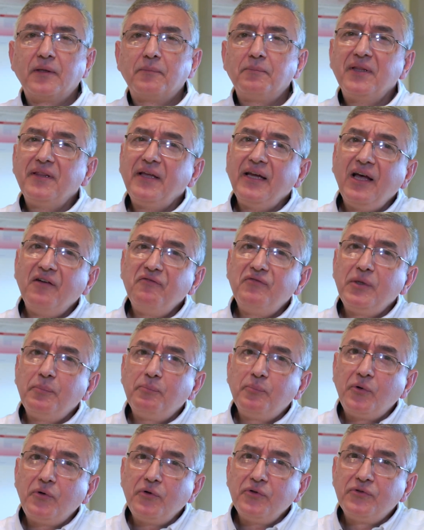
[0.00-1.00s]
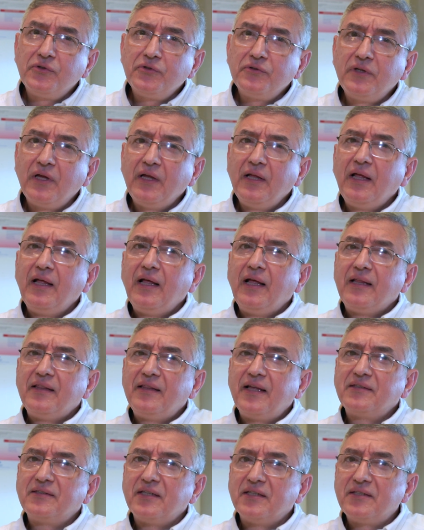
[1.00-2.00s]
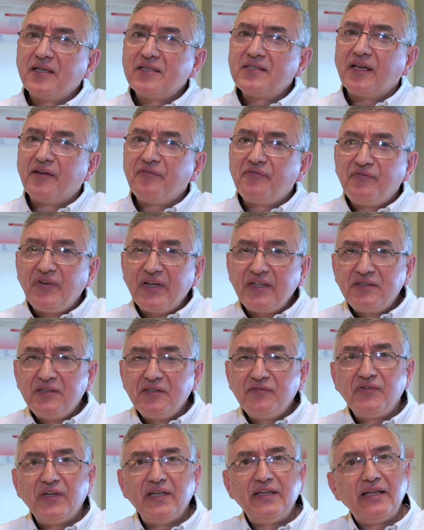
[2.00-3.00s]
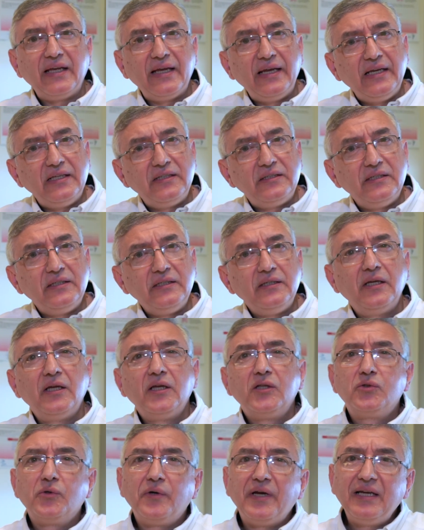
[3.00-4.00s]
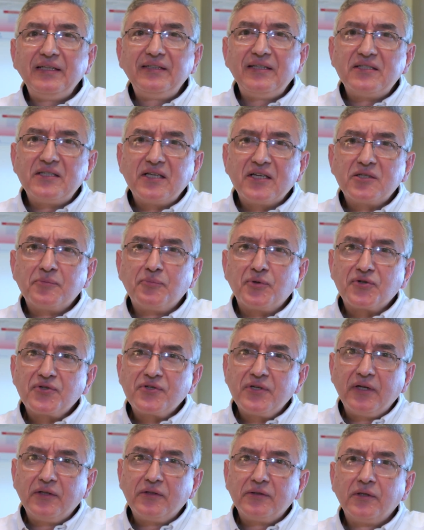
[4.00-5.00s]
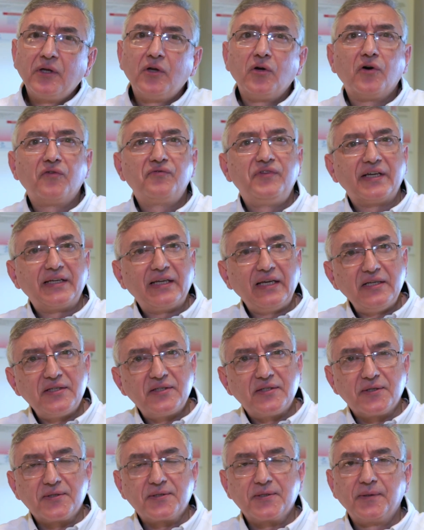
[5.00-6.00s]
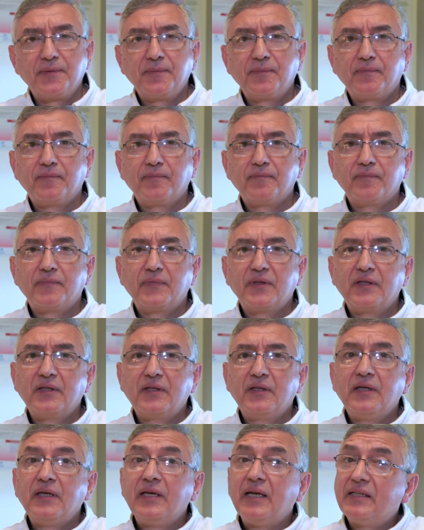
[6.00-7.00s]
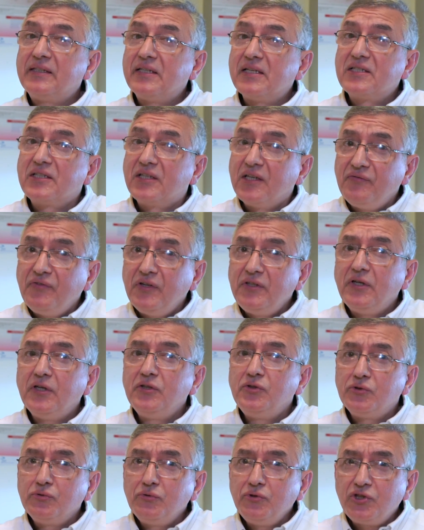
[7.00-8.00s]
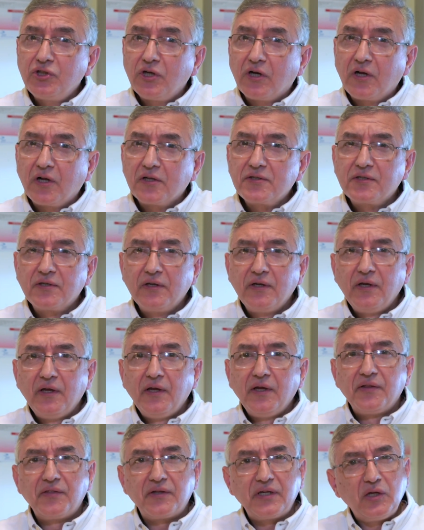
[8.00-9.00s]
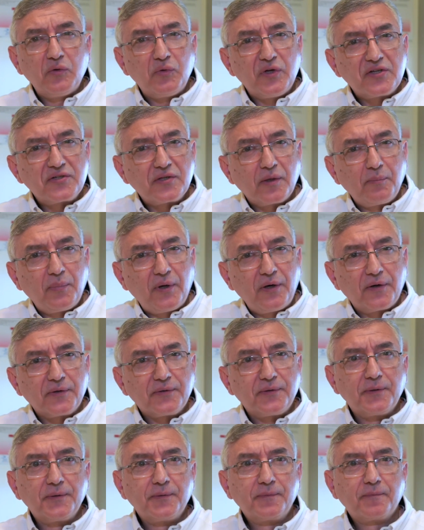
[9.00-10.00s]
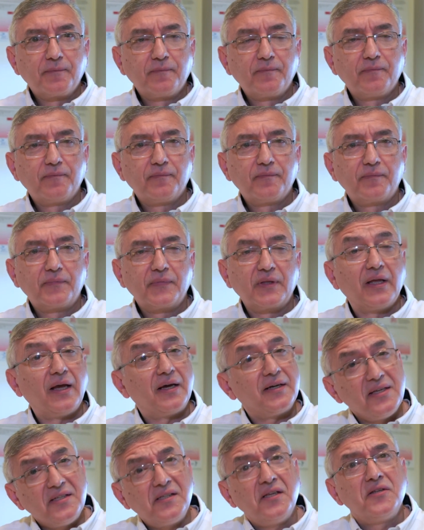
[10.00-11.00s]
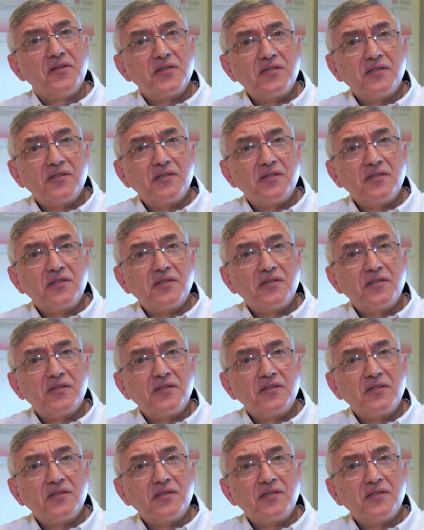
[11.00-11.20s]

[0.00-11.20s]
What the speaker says: but they have reported that it is effective in 80 to 86% of the cases. It is given in 2 shots, 3 weeks apart. A recent